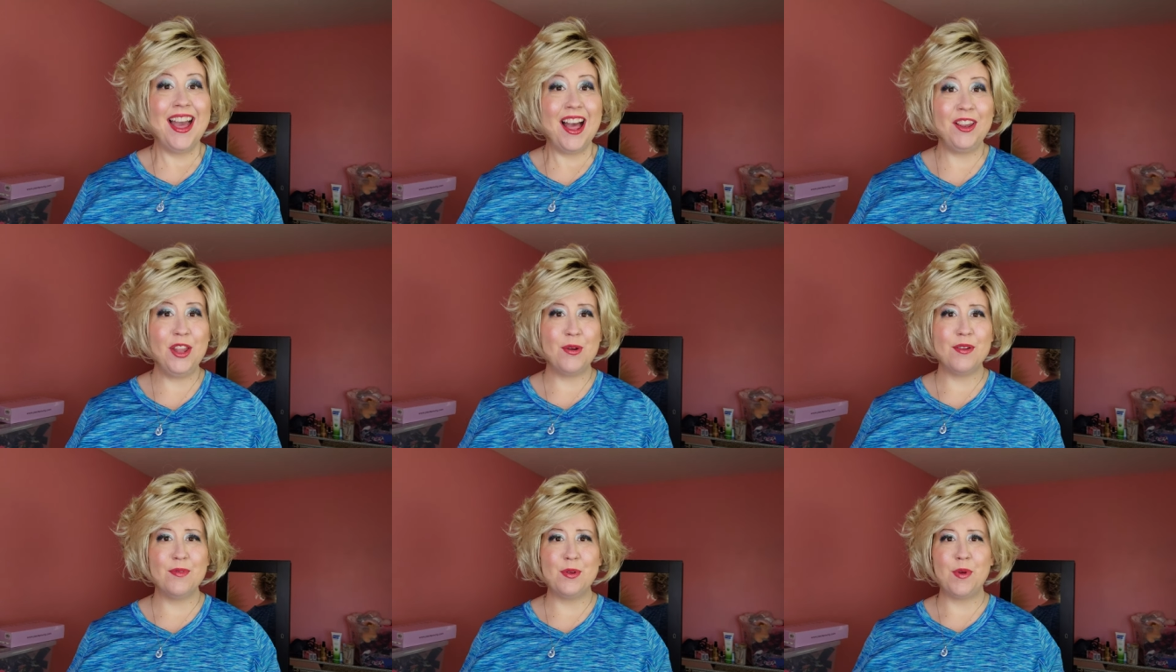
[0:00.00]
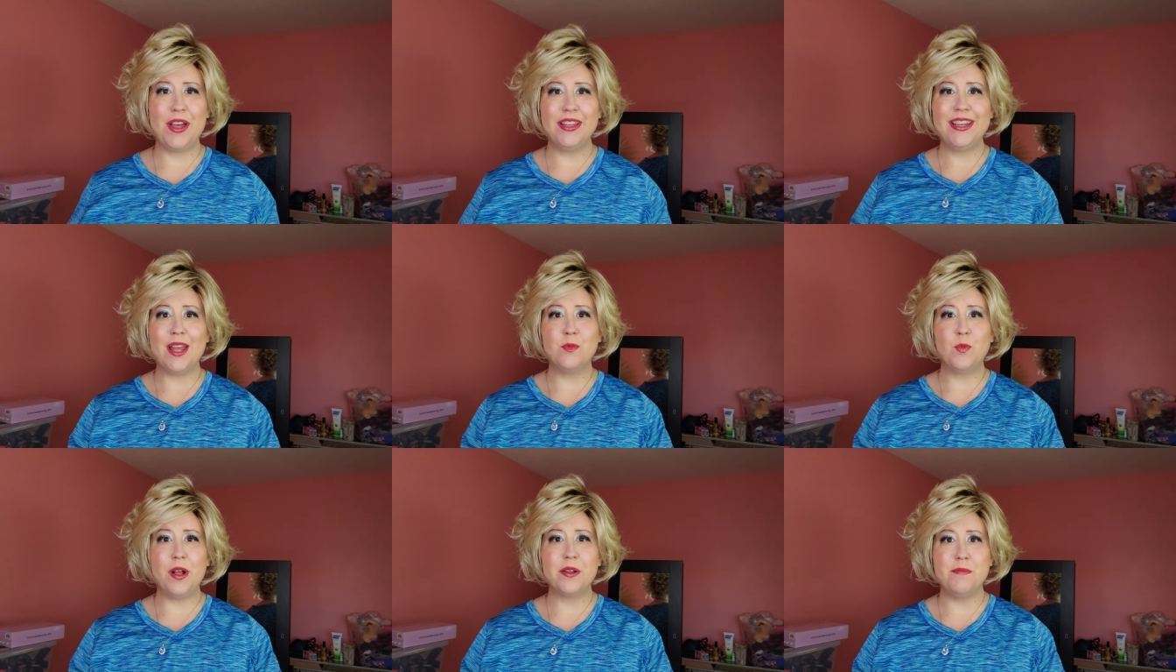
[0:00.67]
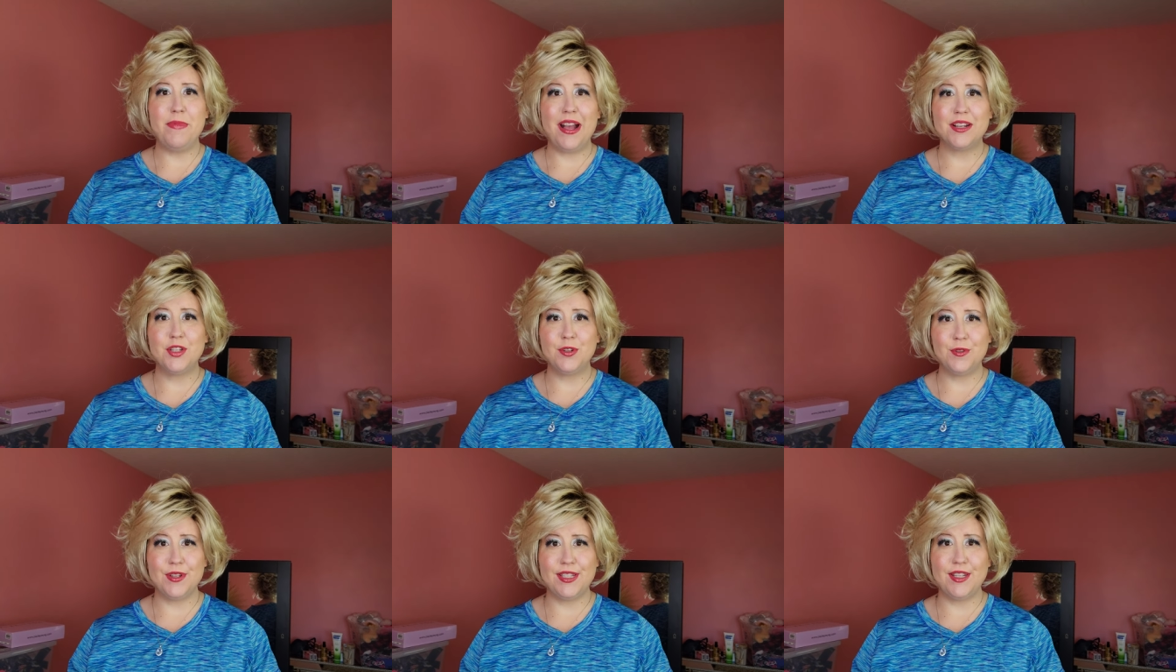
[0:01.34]
Hello everyone and welcome back to
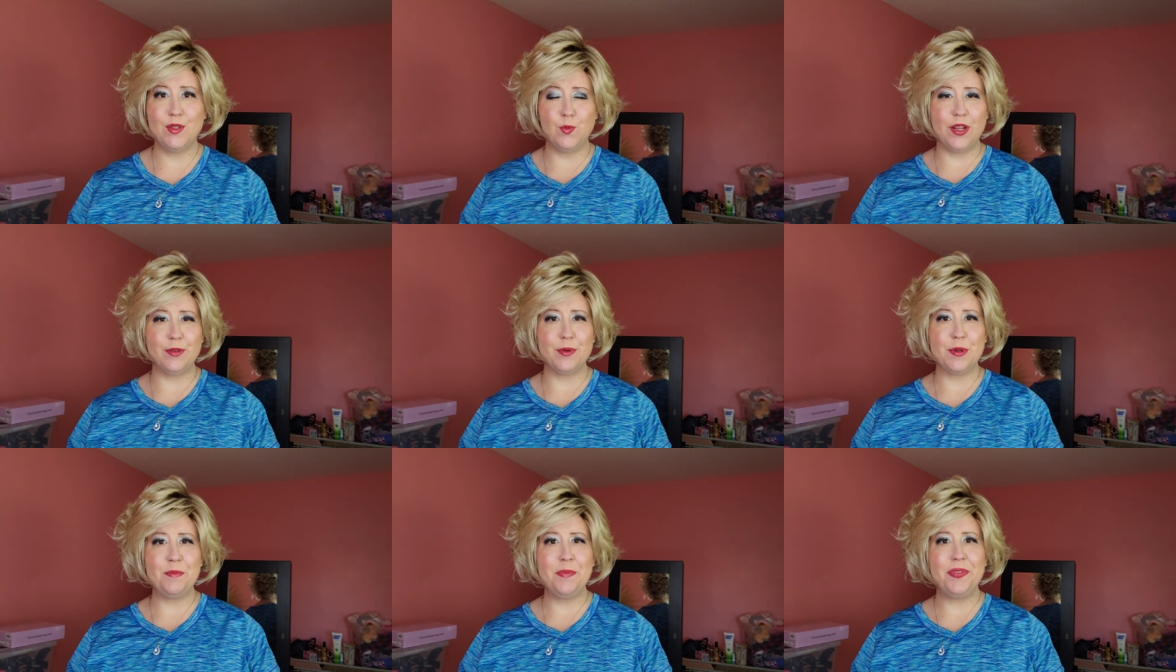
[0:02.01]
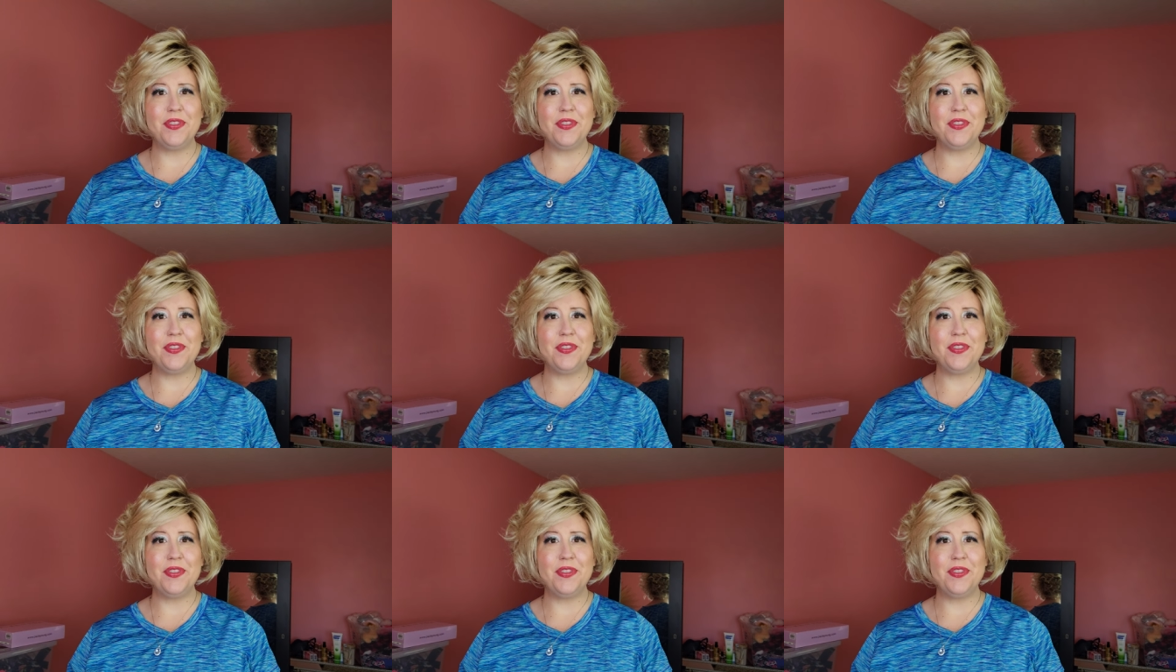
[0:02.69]
Krissy's Wig Room.